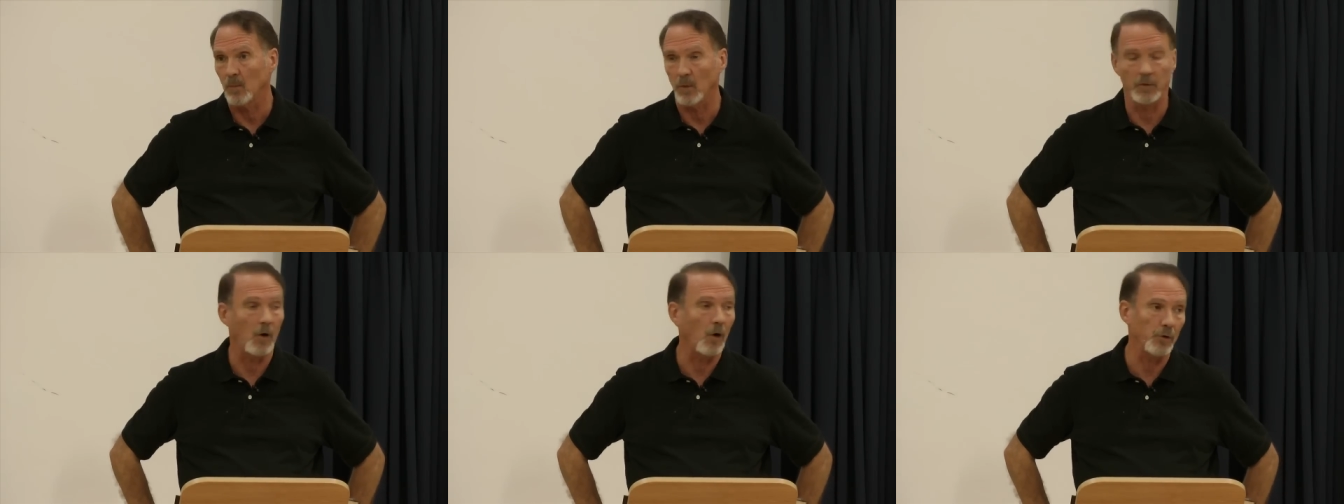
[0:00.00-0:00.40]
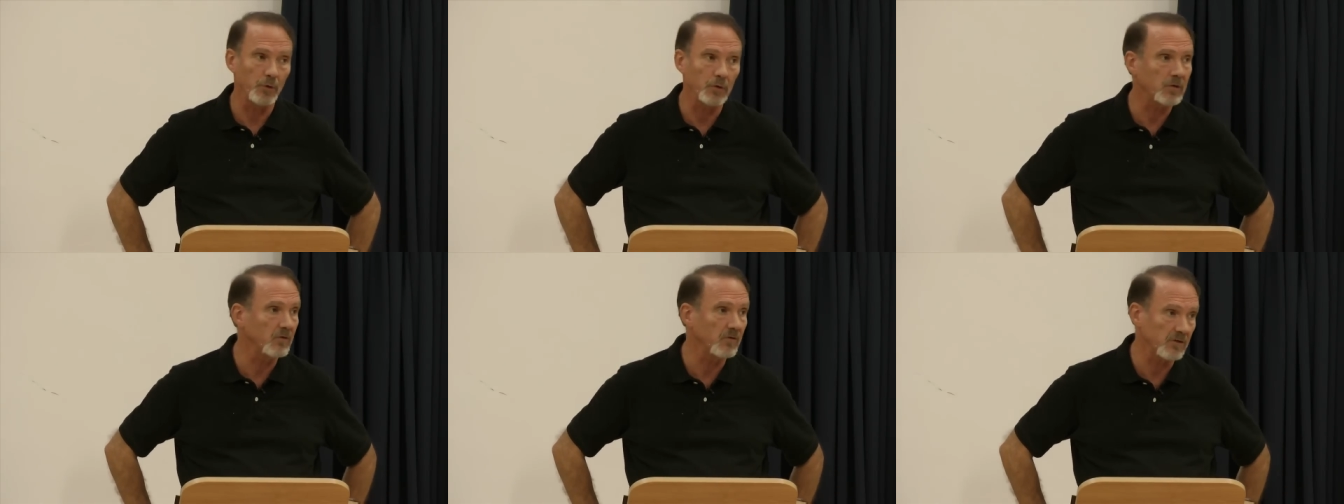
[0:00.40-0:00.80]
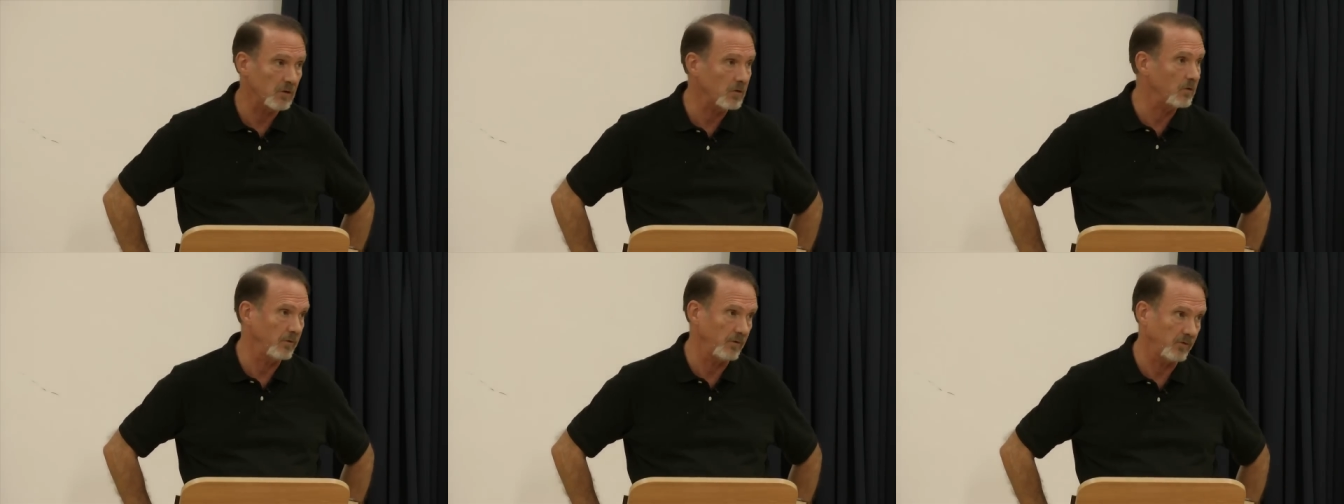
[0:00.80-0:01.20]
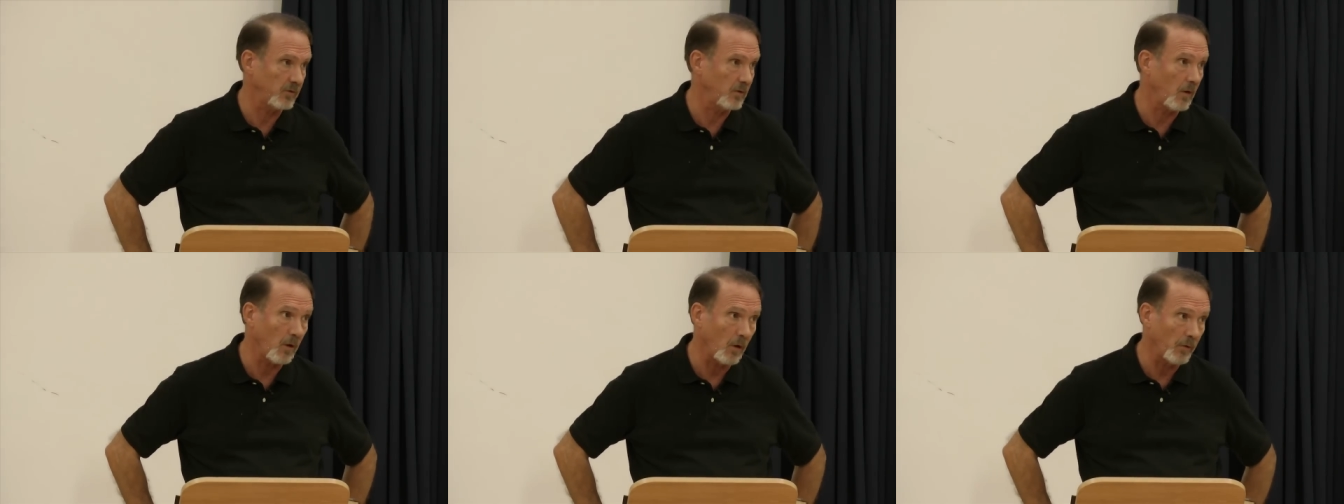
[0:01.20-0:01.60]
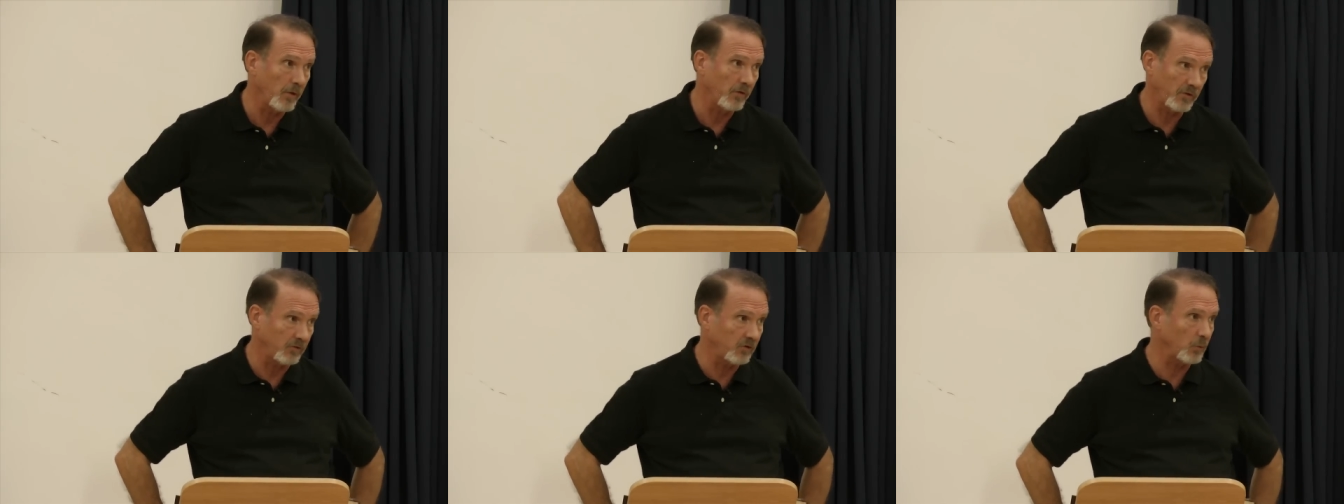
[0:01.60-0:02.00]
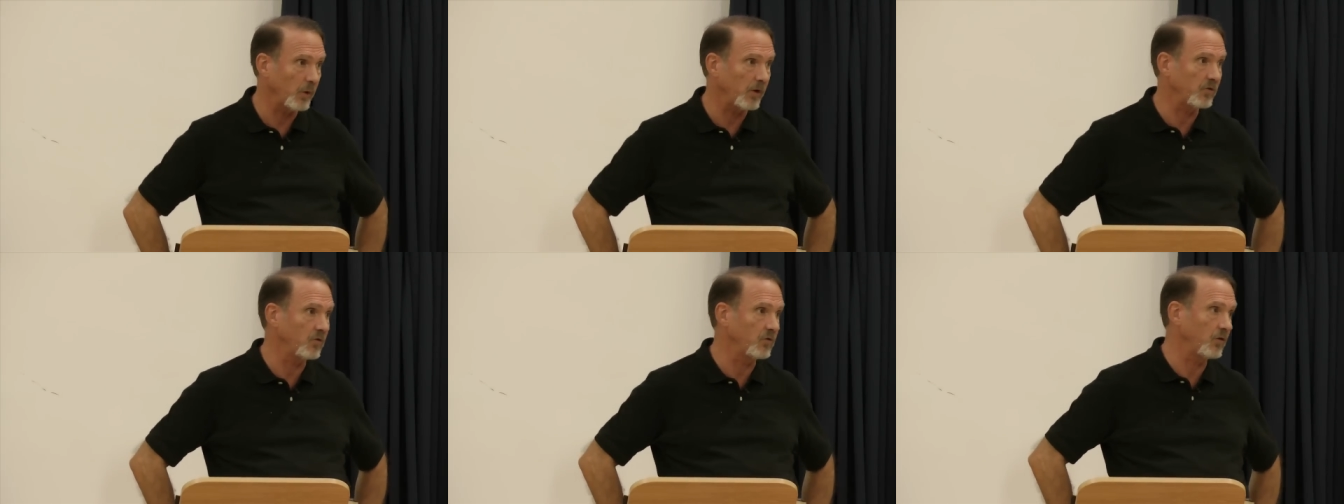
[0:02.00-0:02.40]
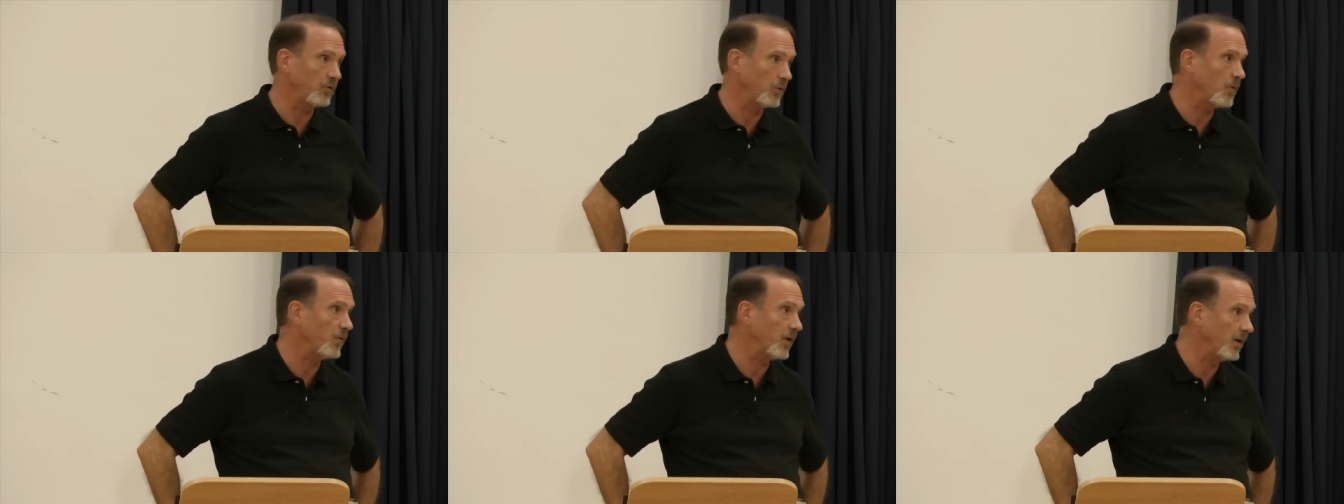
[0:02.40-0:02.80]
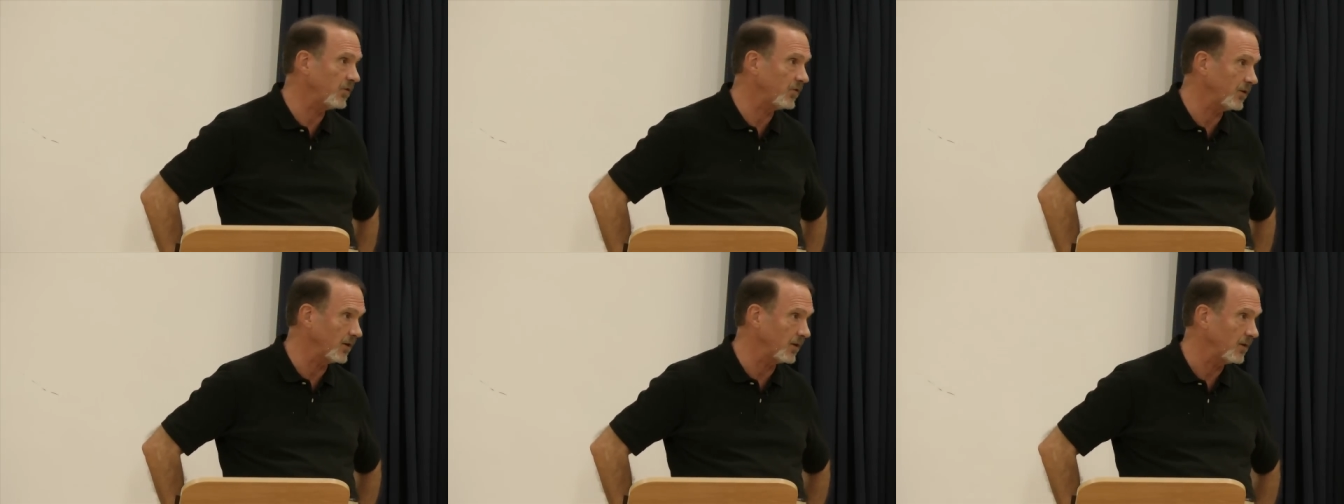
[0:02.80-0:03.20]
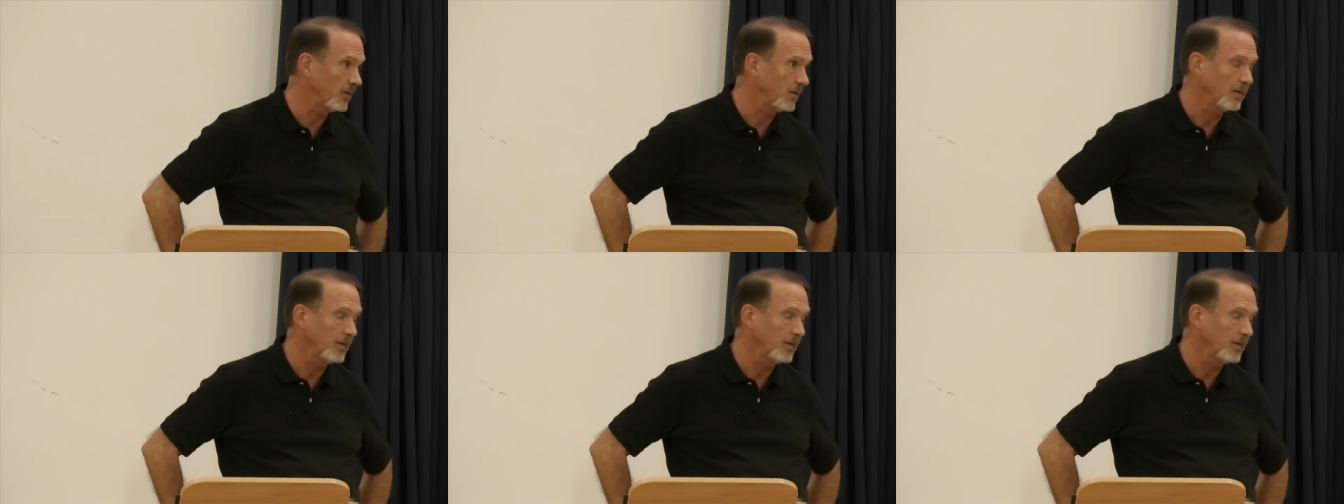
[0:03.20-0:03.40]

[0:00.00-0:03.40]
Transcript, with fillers: with all your concerns and all the situations that you're facing,